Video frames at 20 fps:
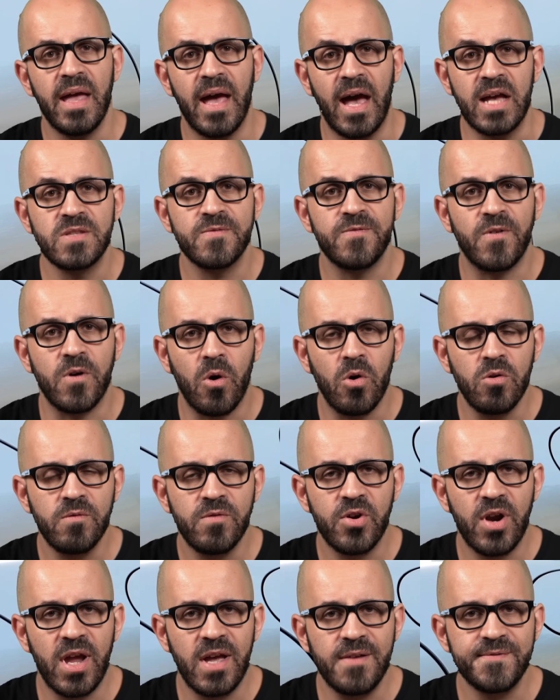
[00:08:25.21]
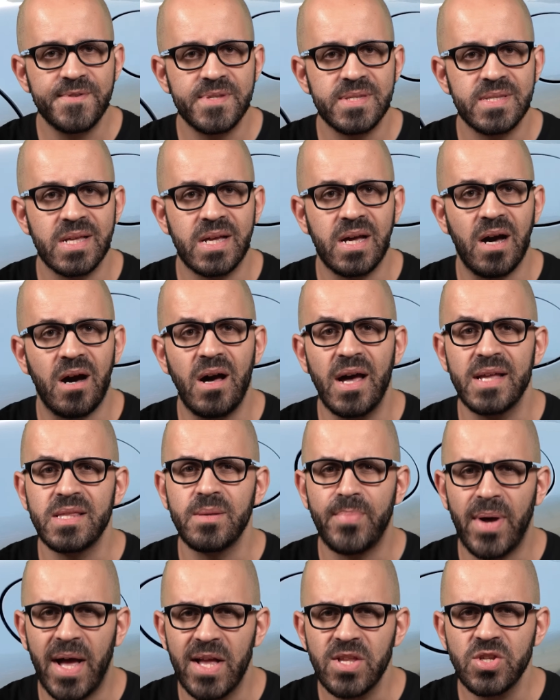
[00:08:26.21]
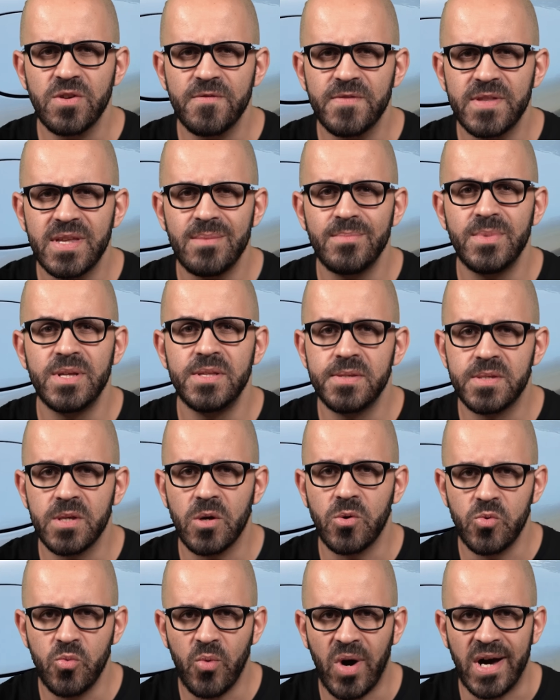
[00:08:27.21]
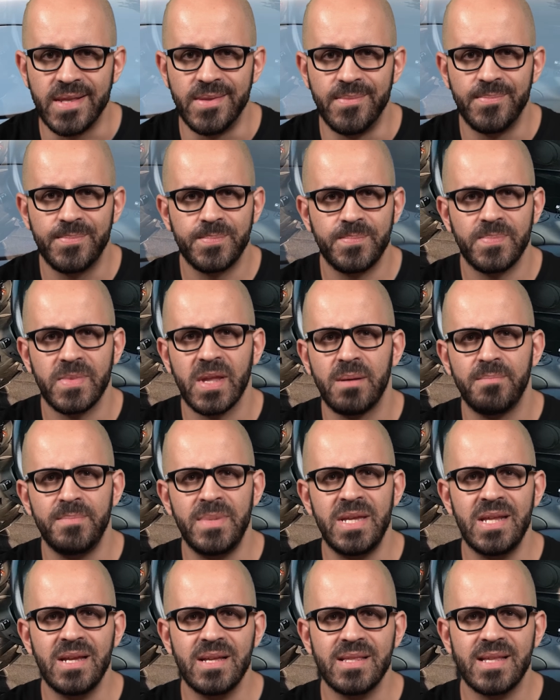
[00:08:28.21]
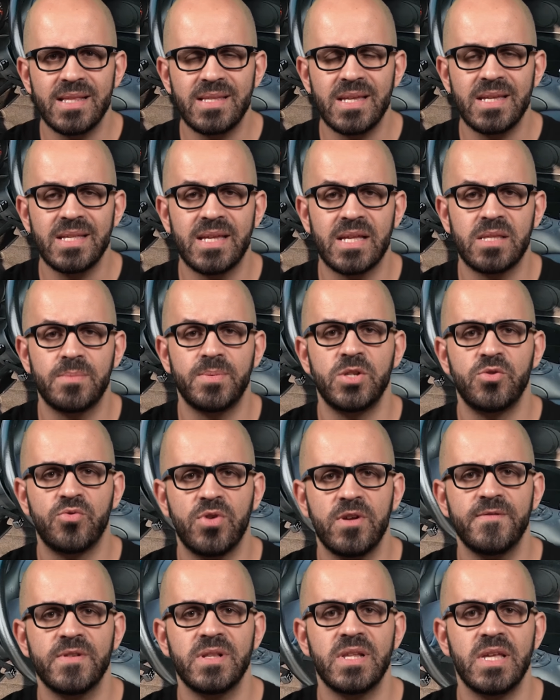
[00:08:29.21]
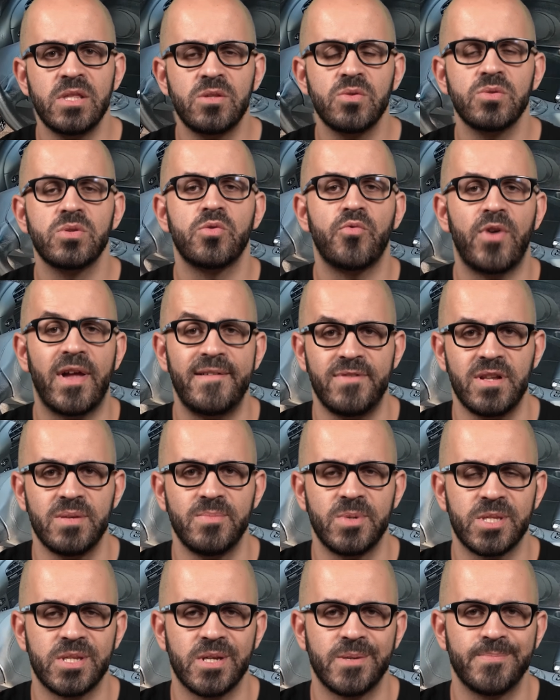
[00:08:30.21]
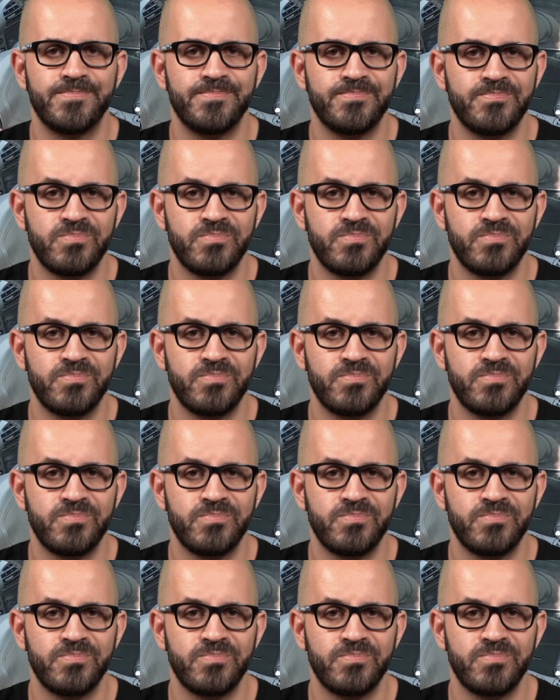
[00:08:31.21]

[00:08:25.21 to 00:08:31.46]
As for over-revs, the car had a bunch of them in zone 1, meaning that it had been driven into the rev limiter.